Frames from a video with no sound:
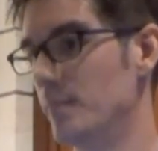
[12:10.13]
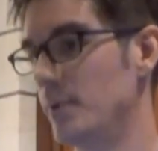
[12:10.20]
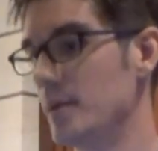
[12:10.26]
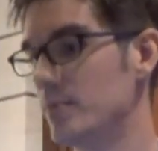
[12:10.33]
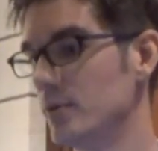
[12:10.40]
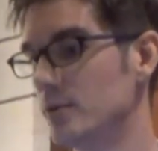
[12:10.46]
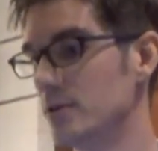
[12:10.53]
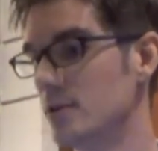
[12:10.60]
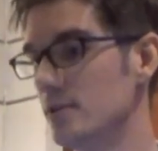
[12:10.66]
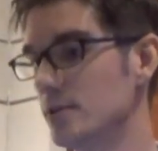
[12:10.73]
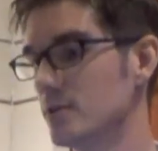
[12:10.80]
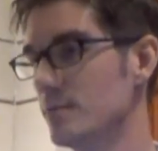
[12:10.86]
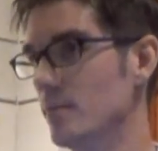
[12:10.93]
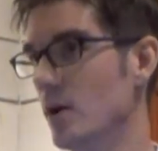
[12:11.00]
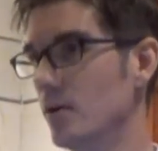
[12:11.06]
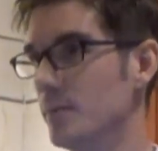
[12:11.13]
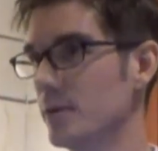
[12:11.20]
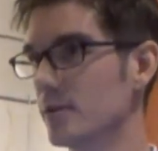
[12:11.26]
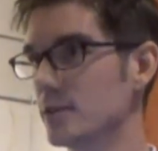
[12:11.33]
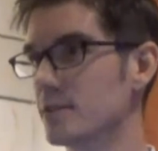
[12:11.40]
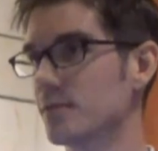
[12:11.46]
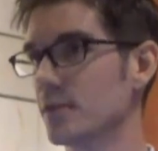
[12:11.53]
People who use
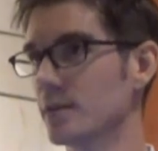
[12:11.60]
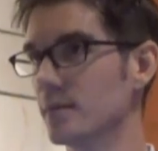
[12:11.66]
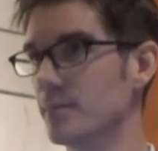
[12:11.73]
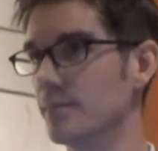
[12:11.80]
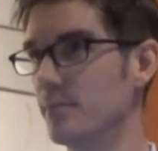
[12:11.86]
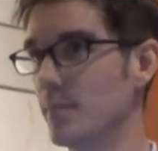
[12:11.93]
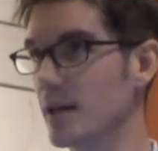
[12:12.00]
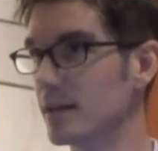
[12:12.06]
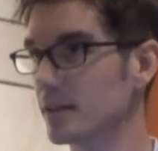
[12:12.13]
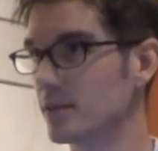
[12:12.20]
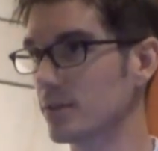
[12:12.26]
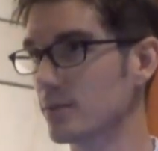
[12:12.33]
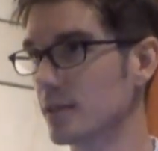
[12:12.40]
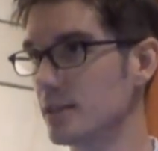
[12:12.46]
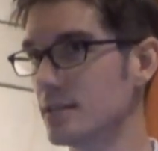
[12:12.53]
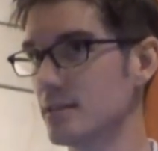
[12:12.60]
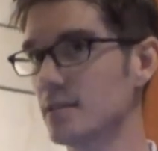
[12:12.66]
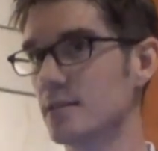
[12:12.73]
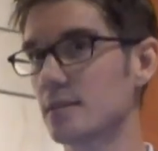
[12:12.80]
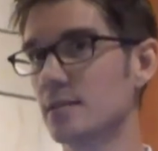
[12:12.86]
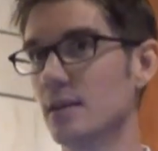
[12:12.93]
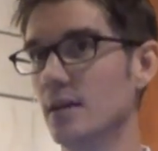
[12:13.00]
opioids for medical
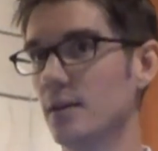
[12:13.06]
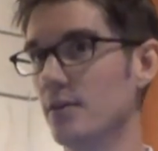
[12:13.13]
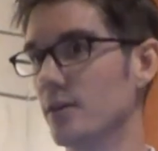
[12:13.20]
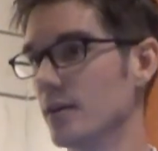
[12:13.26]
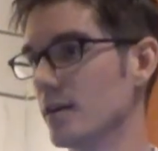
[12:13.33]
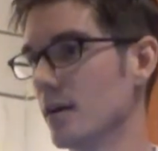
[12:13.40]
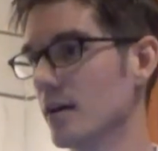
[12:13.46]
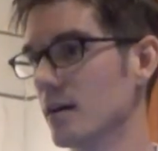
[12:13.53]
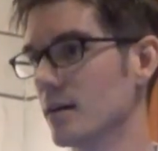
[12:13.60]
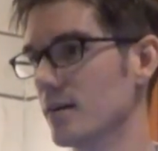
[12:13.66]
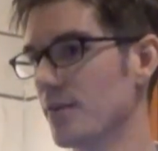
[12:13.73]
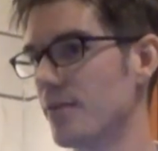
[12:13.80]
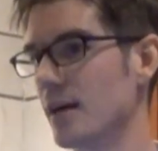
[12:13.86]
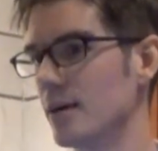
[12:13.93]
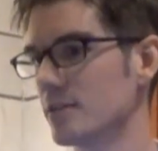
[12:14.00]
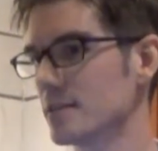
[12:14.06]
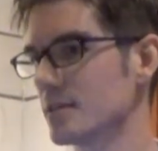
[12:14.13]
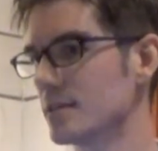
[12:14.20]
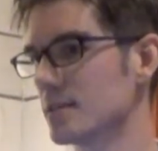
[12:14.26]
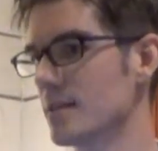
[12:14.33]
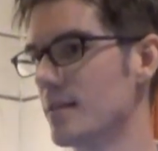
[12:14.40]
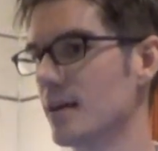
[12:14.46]
reasons, there are
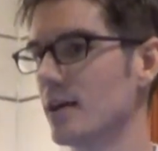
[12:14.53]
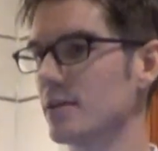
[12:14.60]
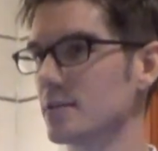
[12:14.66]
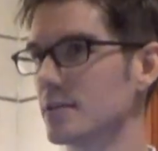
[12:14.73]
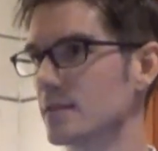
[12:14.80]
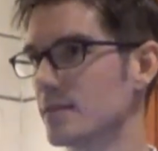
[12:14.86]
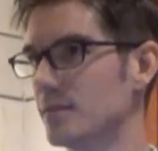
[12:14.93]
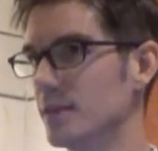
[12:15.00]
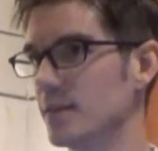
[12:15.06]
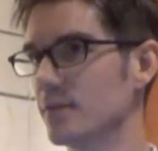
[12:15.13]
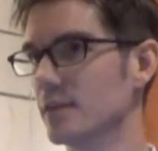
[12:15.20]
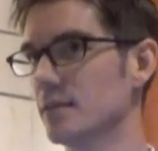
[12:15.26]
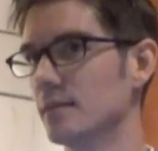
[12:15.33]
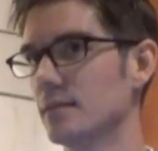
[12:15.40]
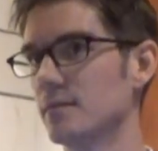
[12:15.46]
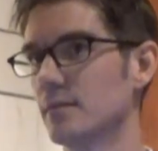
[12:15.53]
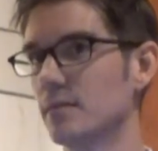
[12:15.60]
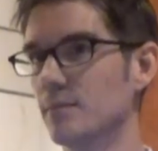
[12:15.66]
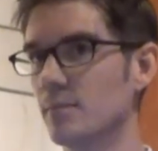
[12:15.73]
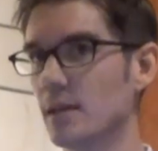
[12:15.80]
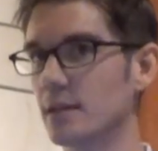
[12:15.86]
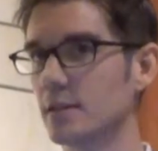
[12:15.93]
thousands and thousands of different
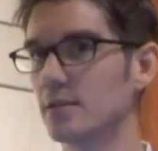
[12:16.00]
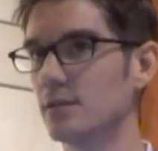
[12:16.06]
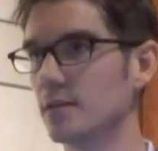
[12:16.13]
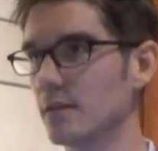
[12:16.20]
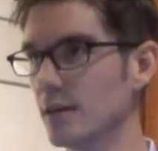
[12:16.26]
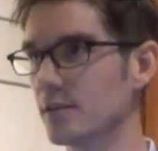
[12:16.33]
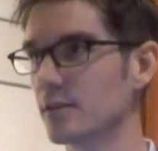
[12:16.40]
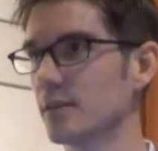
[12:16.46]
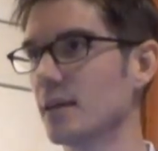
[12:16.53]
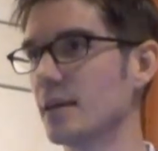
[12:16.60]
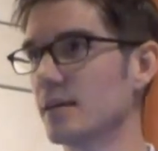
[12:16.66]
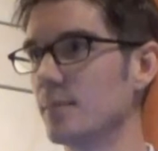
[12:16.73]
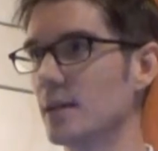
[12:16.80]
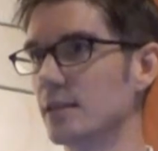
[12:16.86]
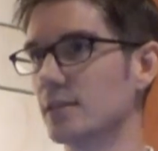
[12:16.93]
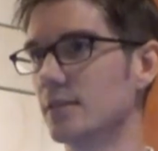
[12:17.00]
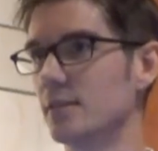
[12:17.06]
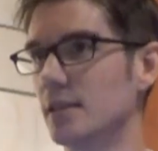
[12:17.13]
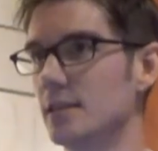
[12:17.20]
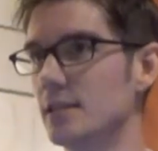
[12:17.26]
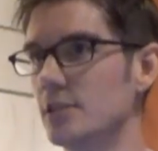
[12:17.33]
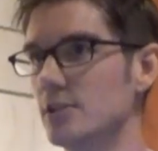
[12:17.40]
underlying medical
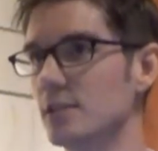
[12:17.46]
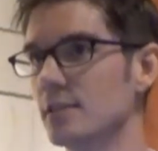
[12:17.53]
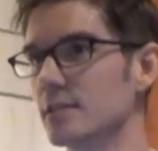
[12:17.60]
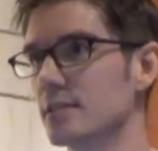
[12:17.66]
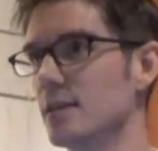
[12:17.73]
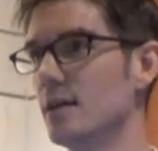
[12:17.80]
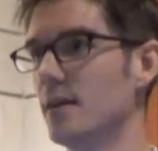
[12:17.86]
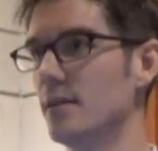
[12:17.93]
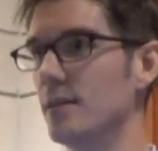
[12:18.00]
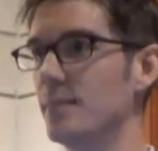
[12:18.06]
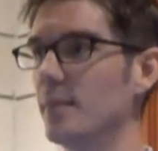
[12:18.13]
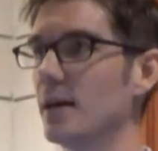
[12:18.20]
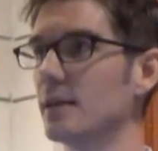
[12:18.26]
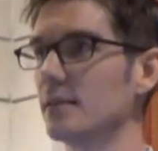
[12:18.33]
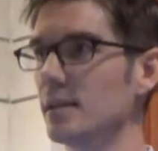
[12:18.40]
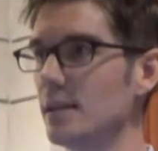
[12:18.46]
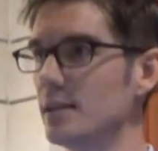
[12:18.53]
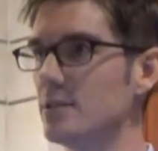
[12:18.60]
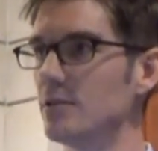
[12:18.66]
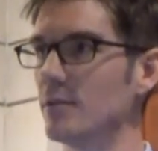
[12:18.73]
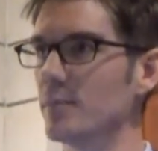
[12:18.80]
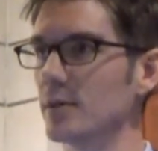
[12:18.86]
conditions that might
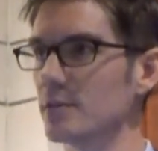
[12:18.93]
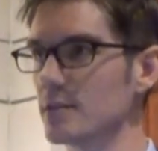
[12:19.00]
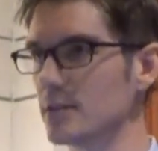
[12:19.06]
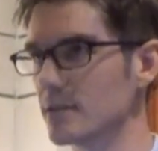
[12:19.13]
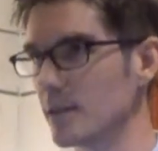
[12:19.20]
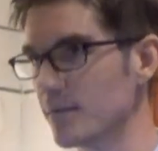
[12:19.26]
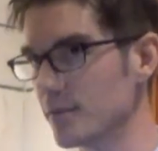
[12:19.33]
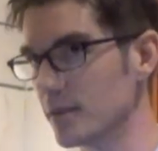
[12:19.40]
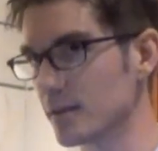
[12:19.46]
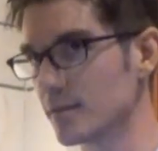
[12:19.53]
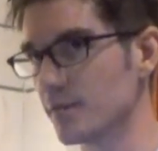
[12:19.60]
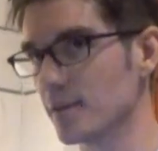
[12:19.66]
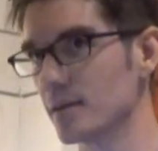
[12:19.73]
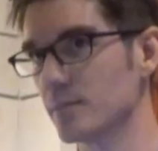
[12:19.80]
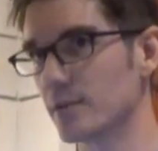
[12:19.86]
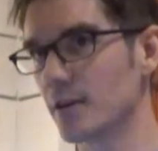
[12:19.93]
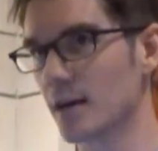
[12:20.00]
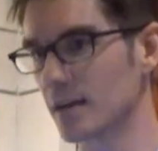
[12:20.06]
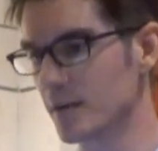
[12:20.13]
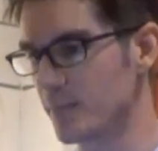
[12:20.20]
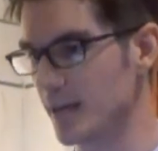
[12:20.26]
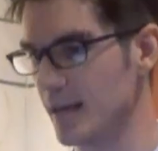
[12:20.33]
lead to a person suffering from
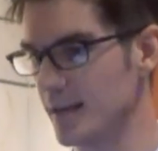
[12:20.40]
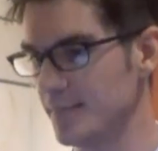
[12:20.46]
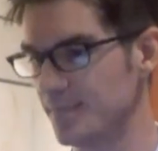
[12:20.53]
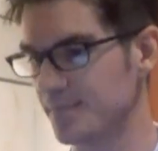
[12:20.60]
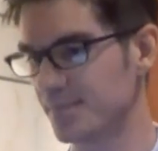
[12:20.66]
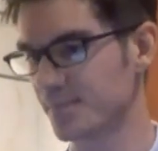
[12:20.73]
chronic pain.